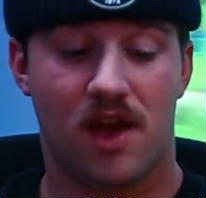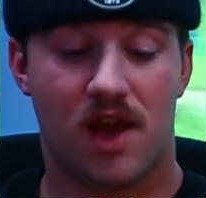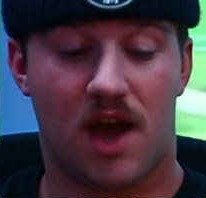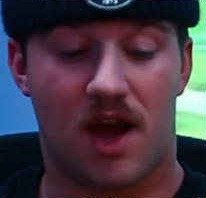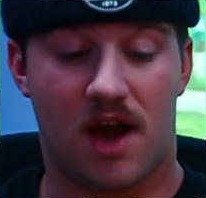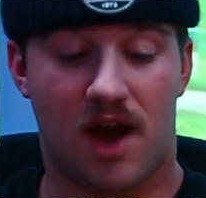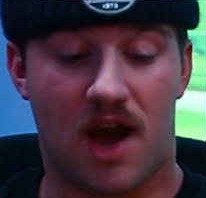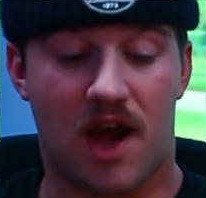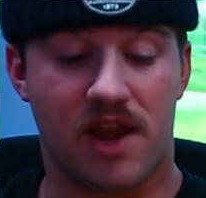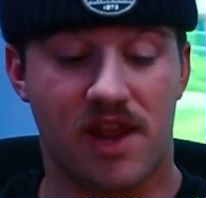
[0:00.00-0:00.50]

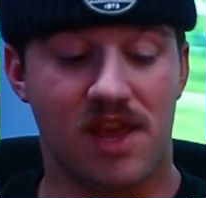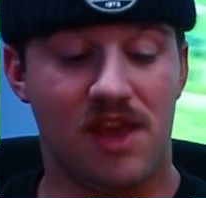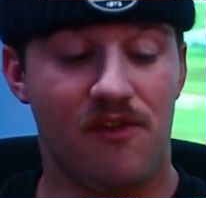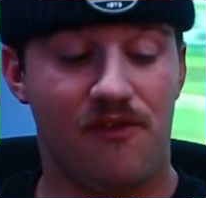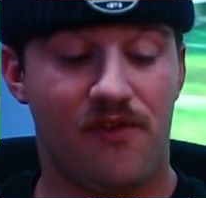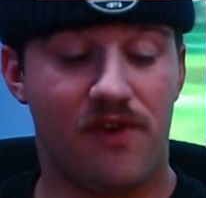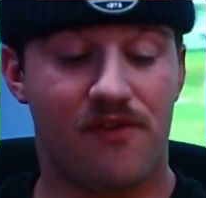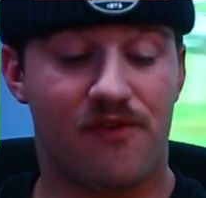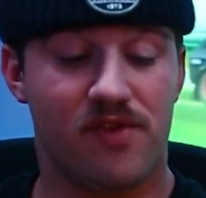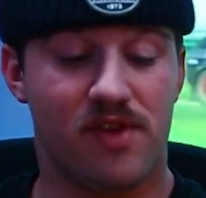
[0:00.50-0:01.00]
on
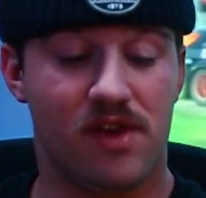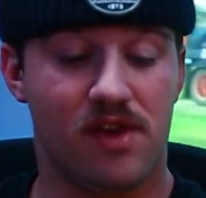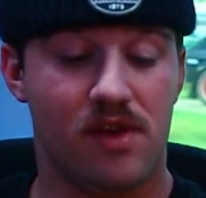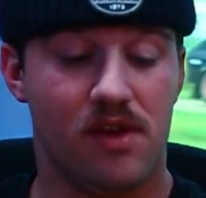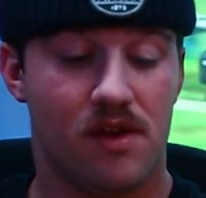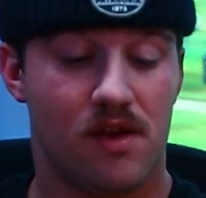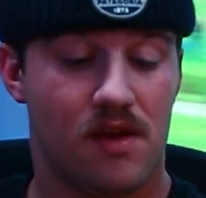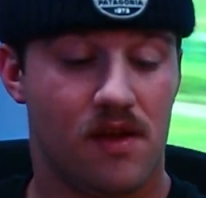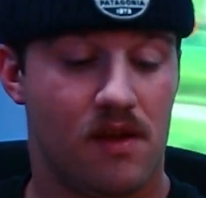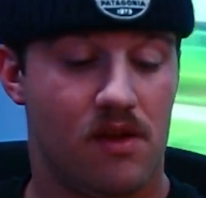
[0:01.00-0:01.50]

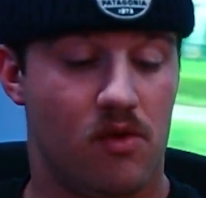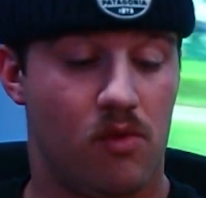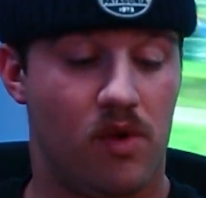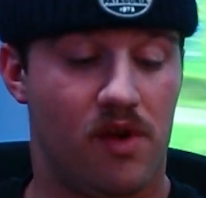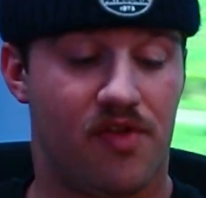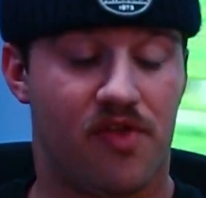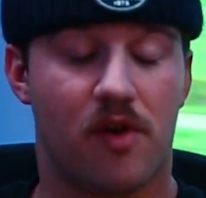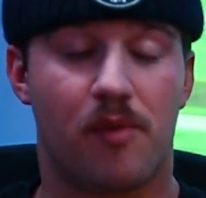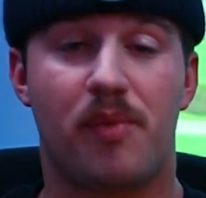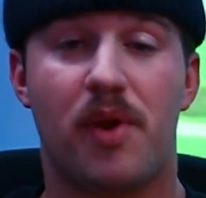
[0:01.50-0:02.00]
E50
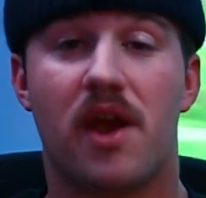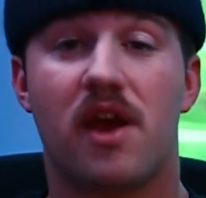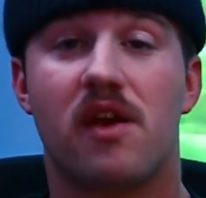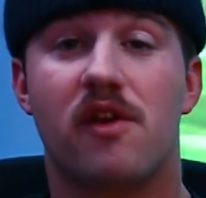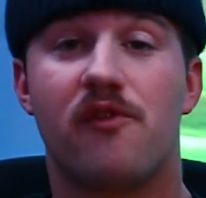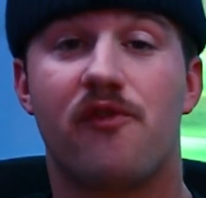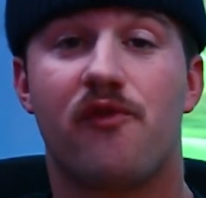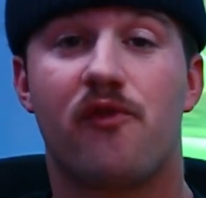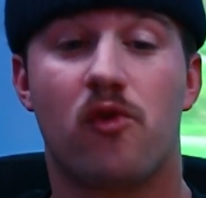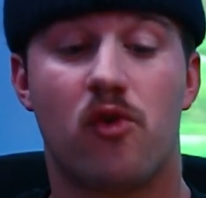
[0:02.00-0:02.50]
with a
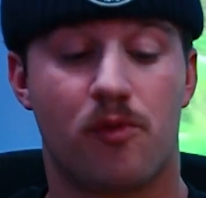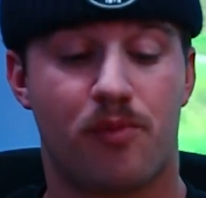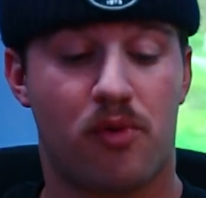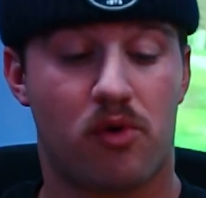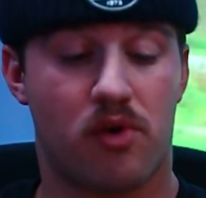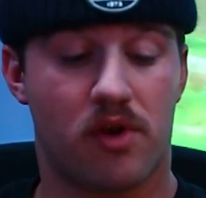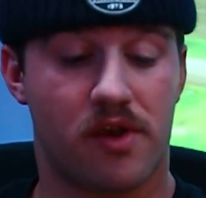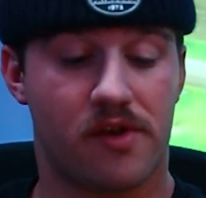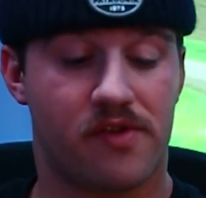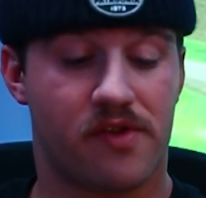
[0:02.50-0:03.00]
parent
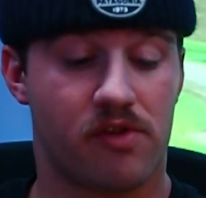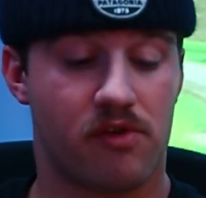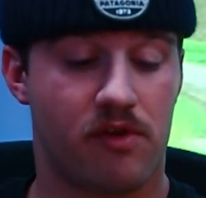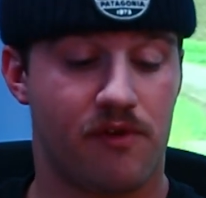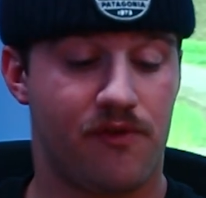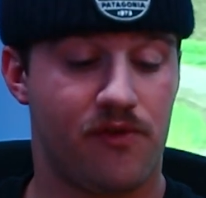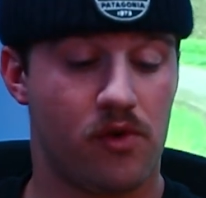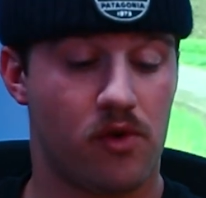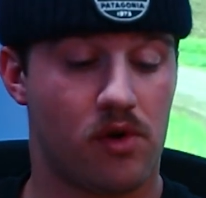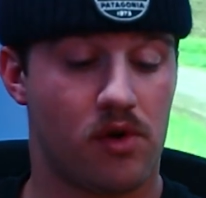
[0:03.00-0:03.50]
4-port auxiliary
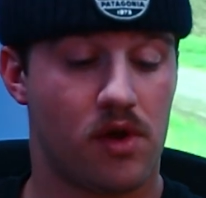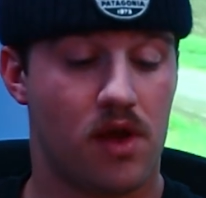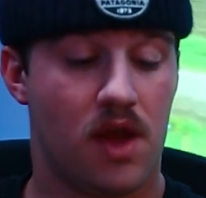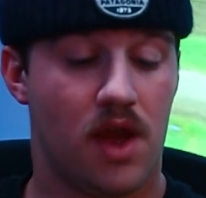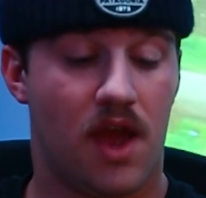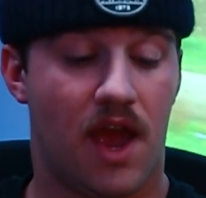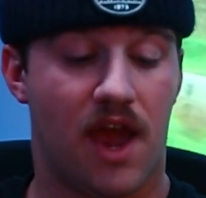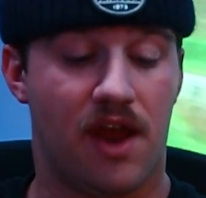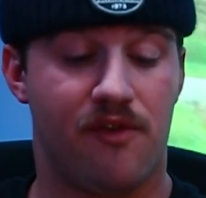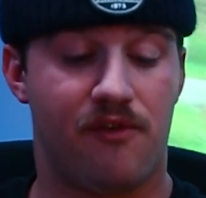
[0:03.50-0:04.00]
fuel
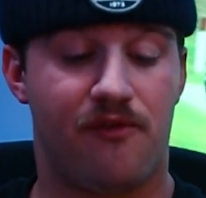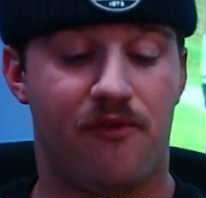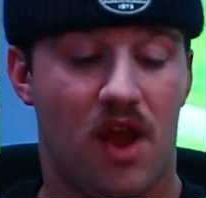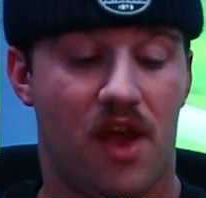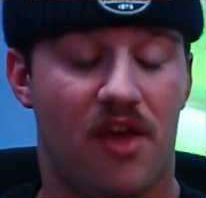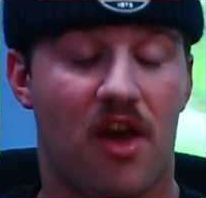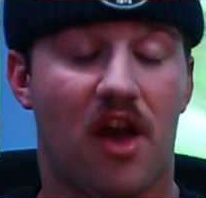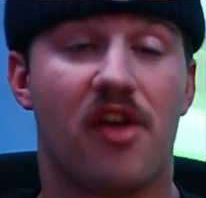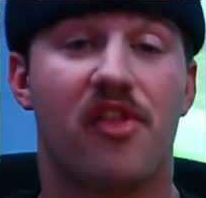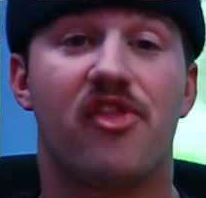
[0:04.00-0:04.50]
and
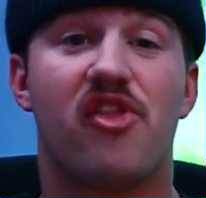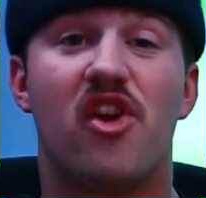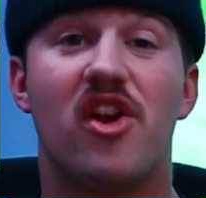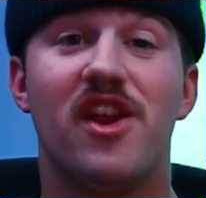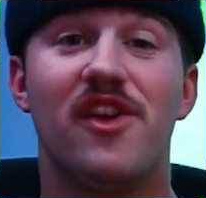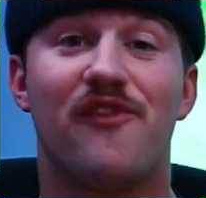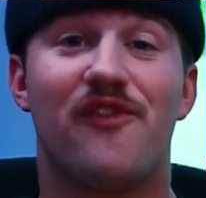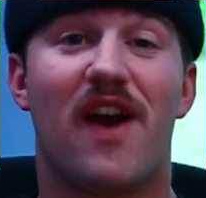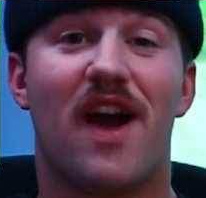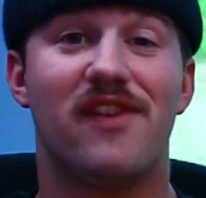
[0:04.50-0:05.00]
a
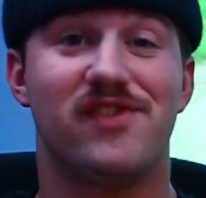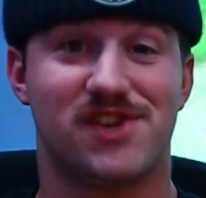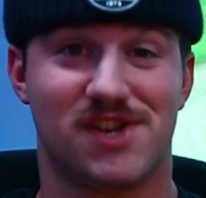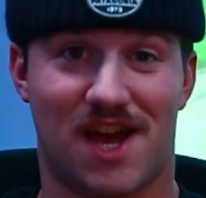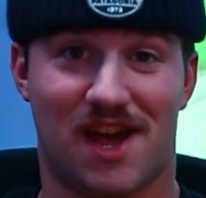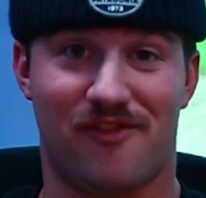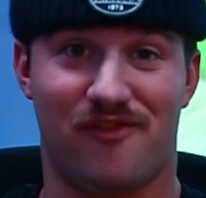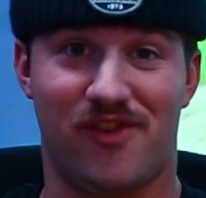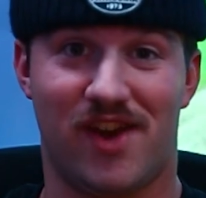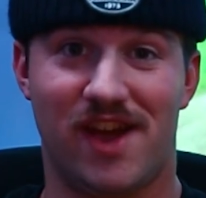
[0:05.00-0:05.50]
35
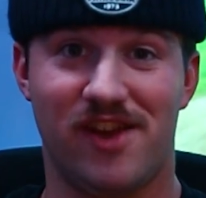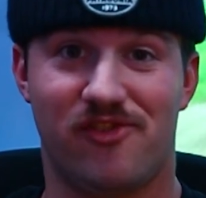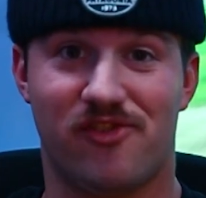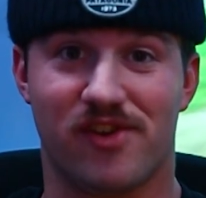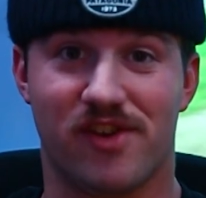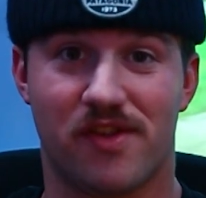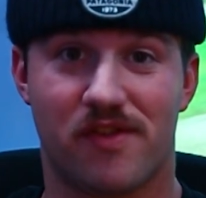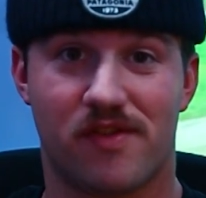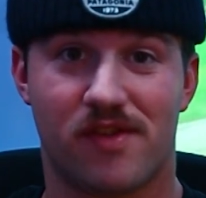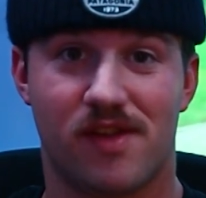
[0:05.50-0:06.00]
shot of
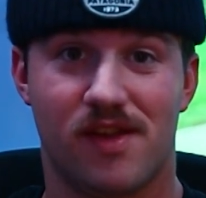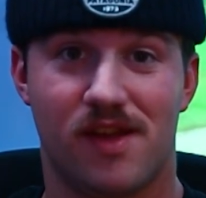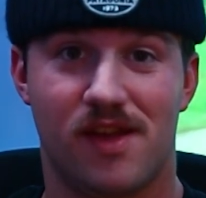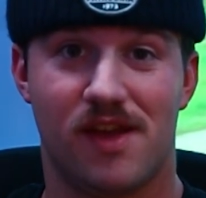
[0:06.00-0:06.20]
nitrous.